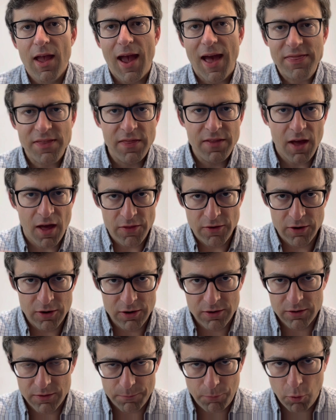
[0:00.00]
And then the
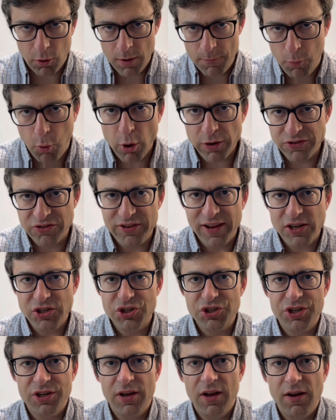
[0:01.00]
other important
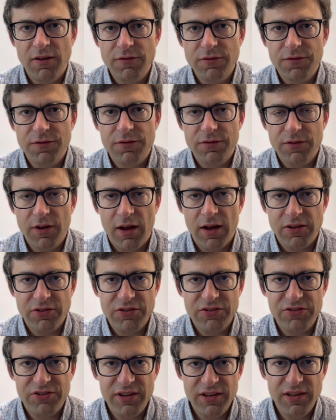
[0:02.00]
section of
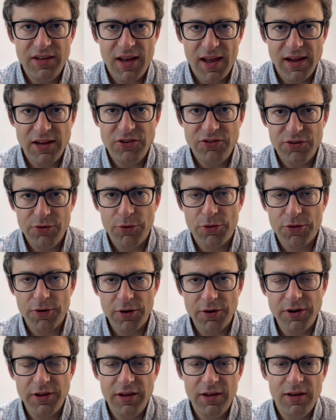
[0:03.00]
CDA
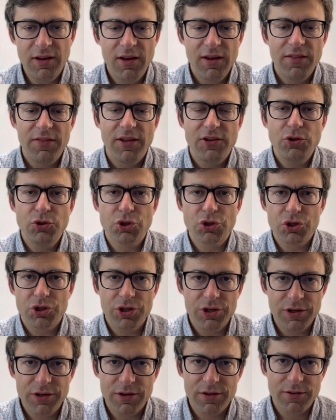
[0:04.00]
230 that you
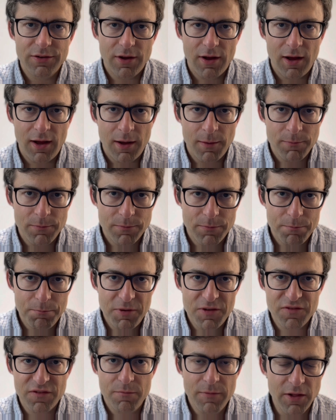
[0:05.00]
should
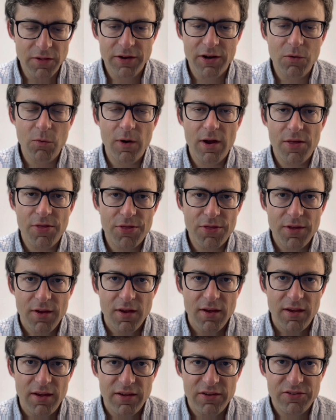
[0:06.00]
be familiar with
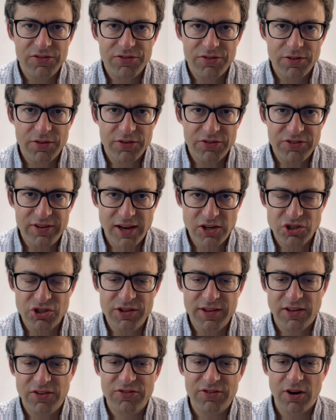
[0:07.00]
is the section
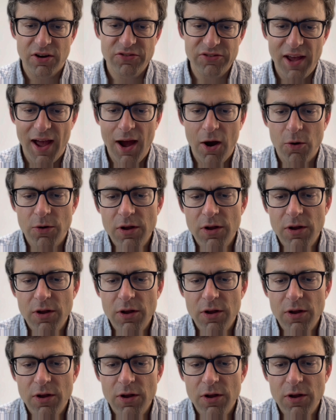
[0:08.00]
that starts out,